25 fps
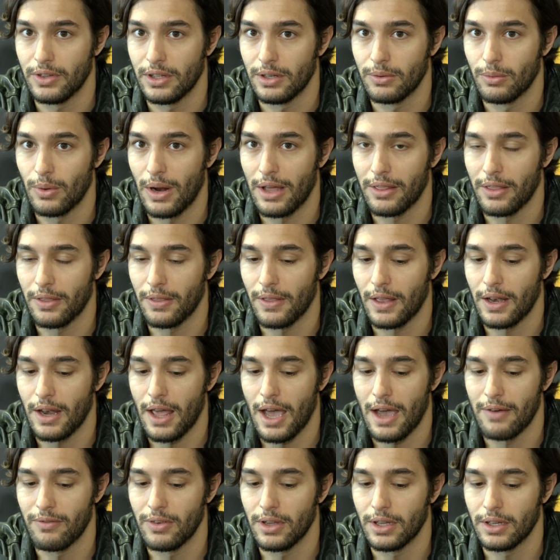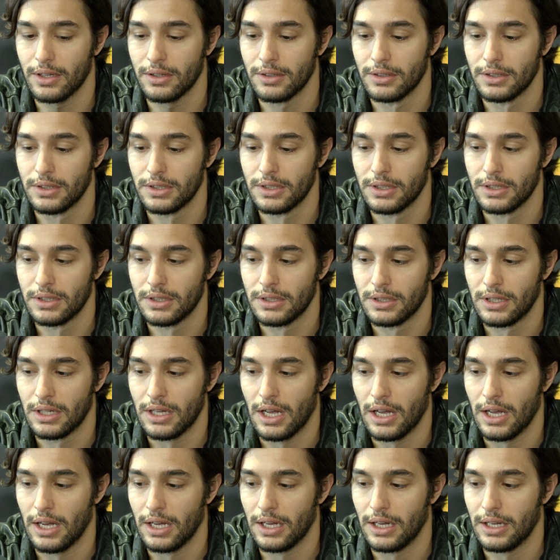And rather than having
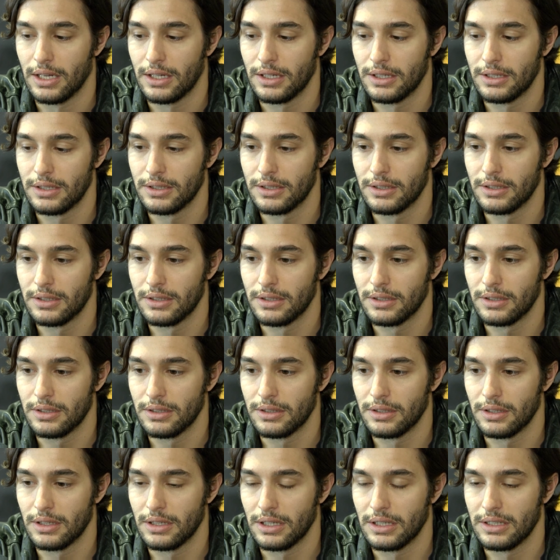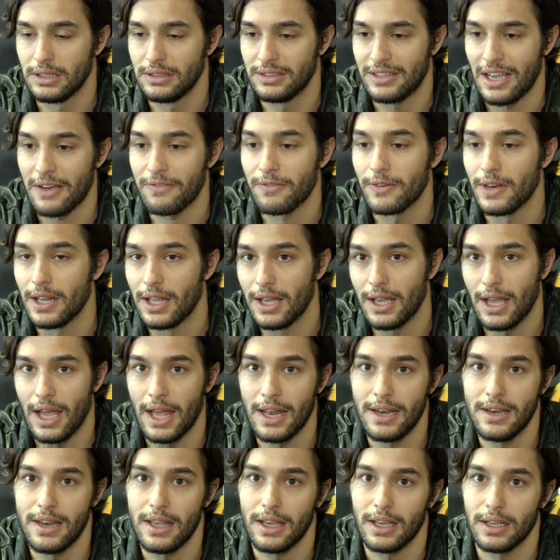uh, a definite
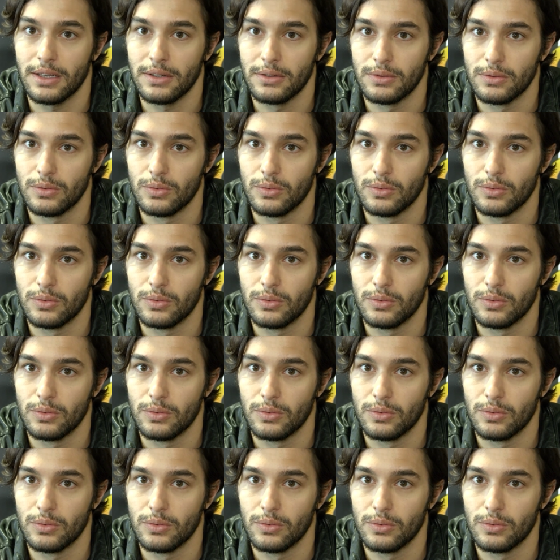ending,